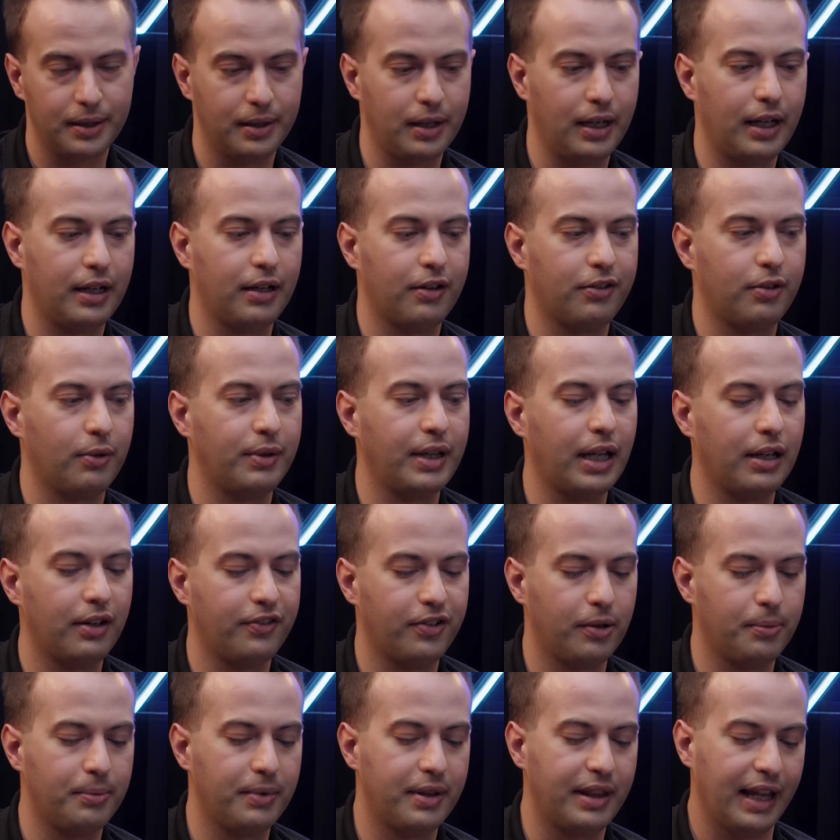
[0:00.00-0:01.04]
And so then
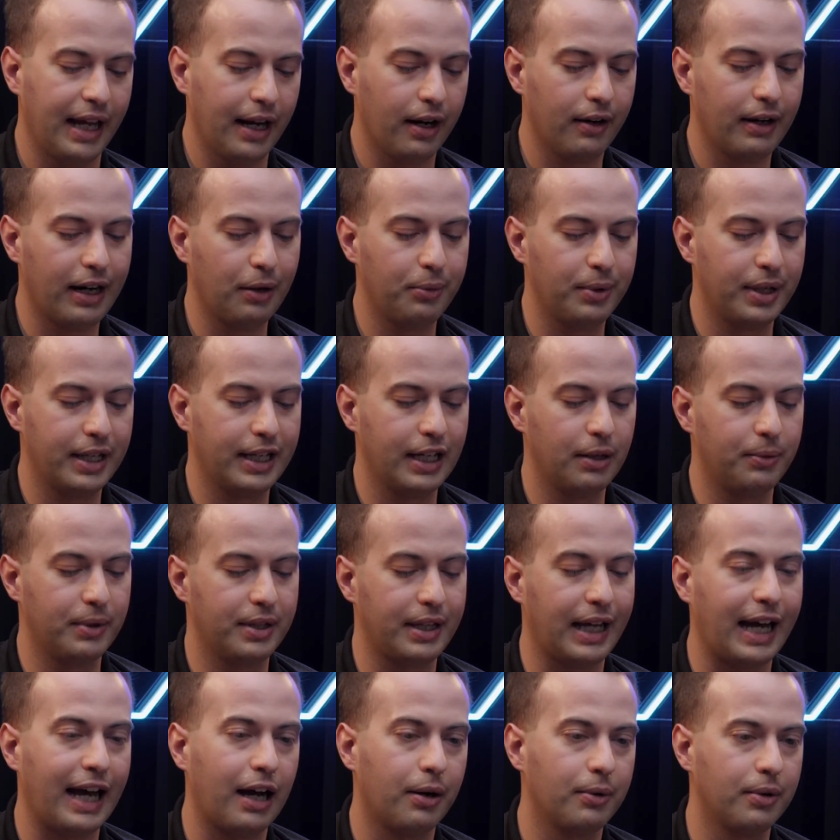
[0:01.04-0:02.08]
from there, I would get with
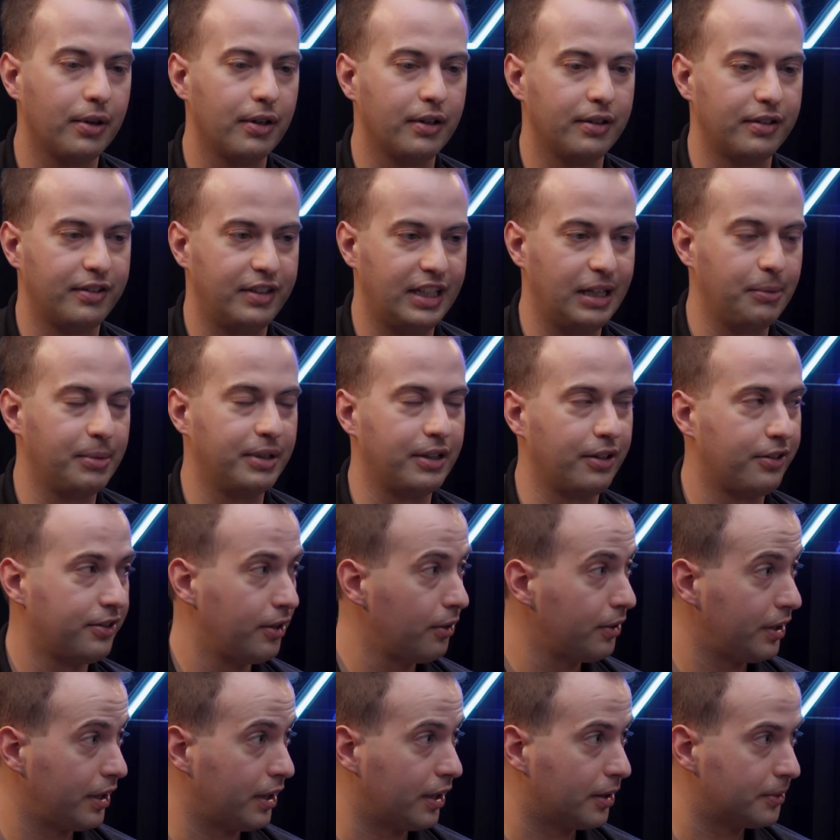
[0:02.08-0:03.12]
our team in the
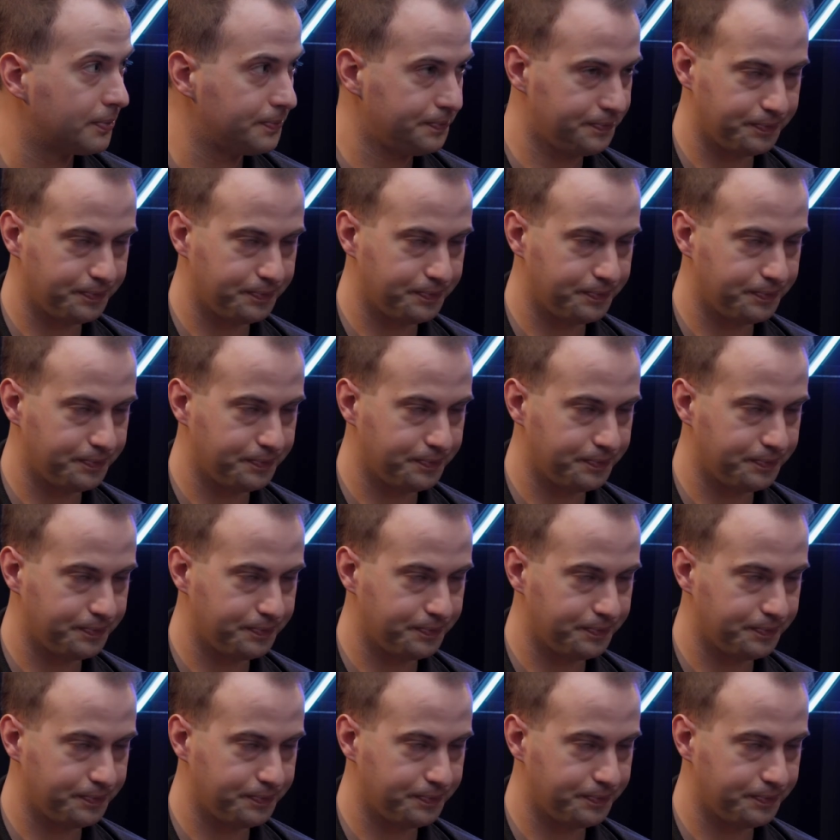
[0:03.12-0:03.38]
studio